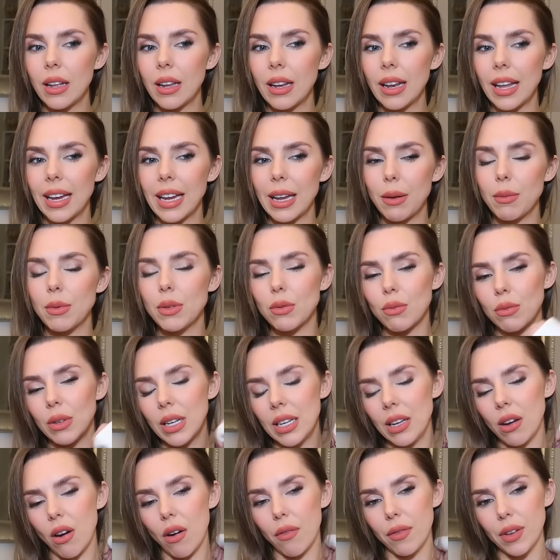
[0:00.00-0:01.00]
Like, it was
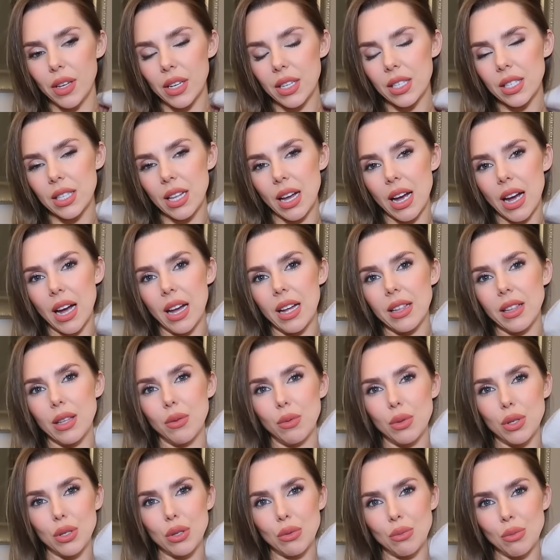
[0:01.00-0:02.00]
really obvious that
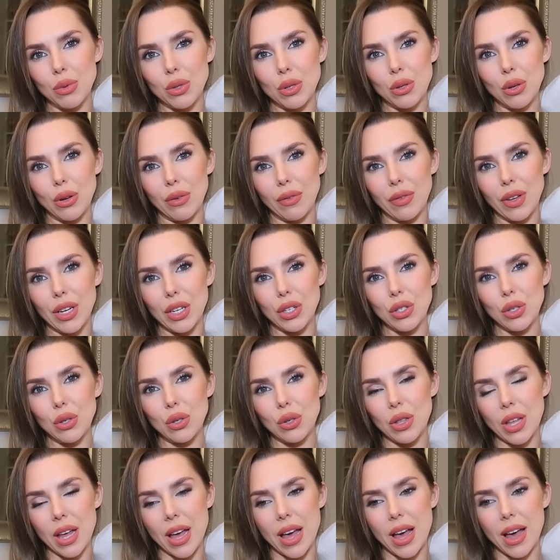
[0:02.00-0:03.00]
there was some sort of
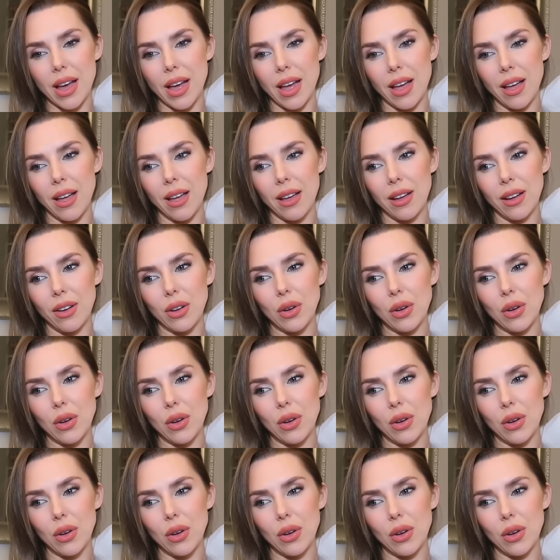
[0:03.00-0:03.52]
issue there